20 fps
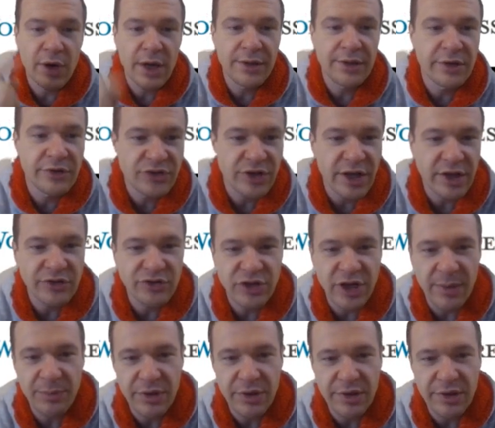ahead and check
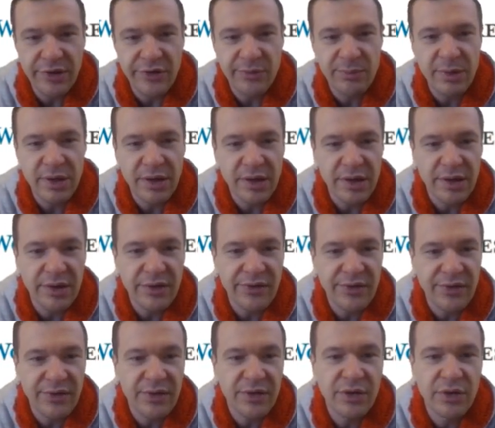chapters
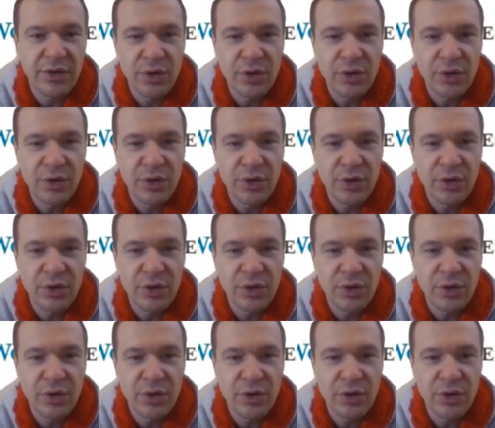because